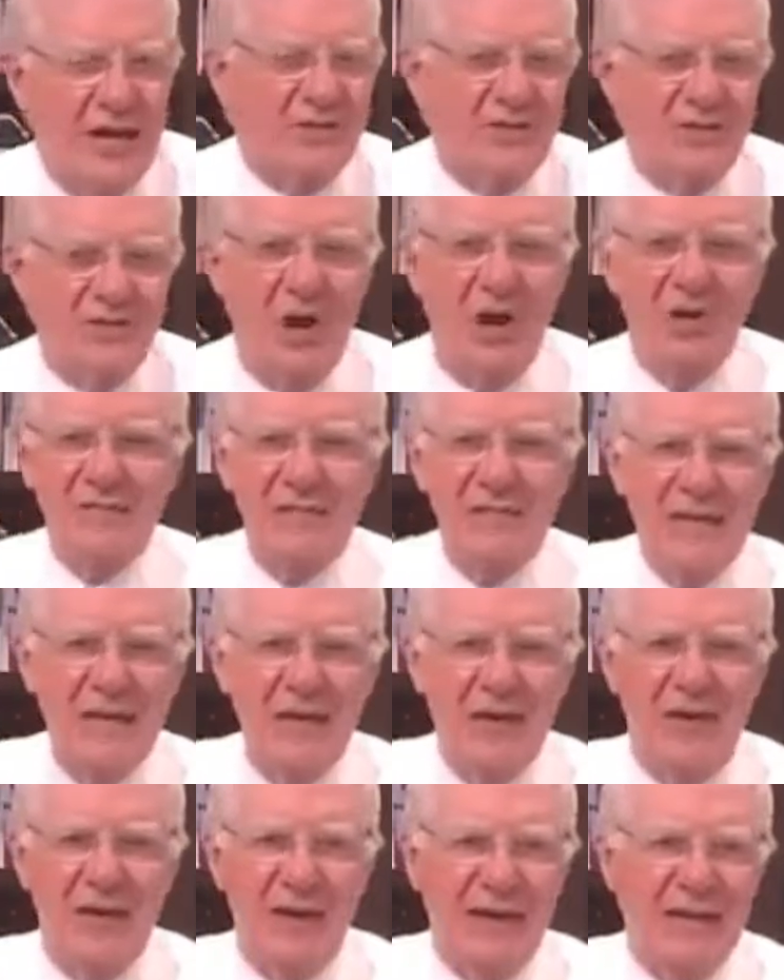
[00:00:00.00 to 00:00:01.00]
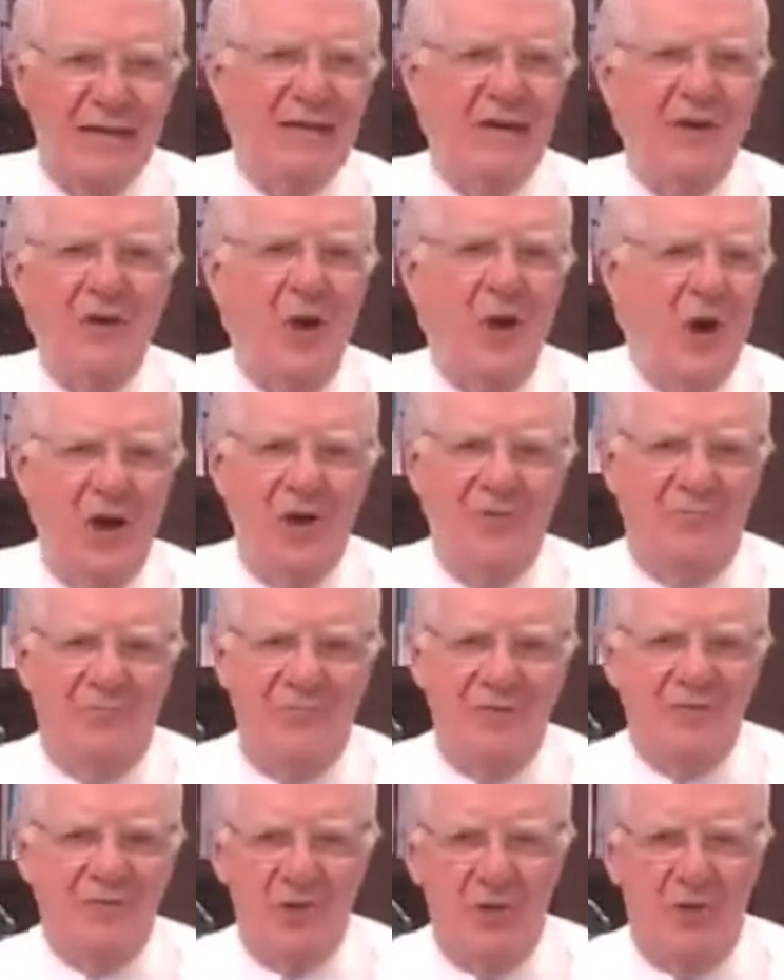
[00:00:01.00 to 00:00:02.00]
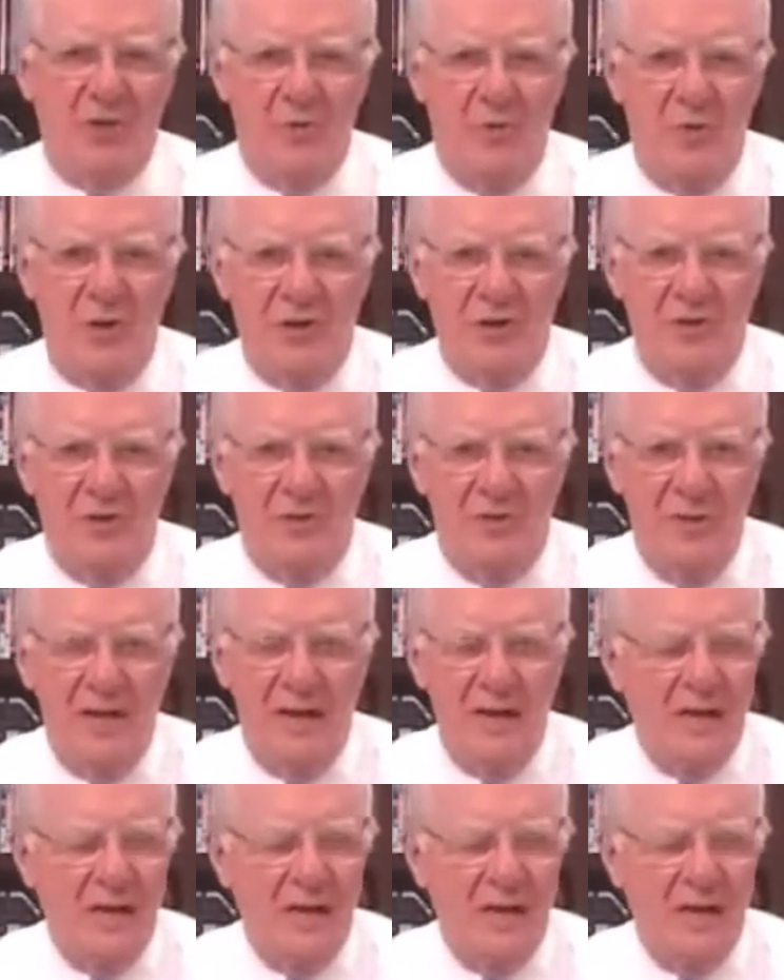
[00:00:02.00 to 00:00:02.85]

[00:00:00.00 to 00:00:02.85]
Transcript: It starts here in the non-physical world.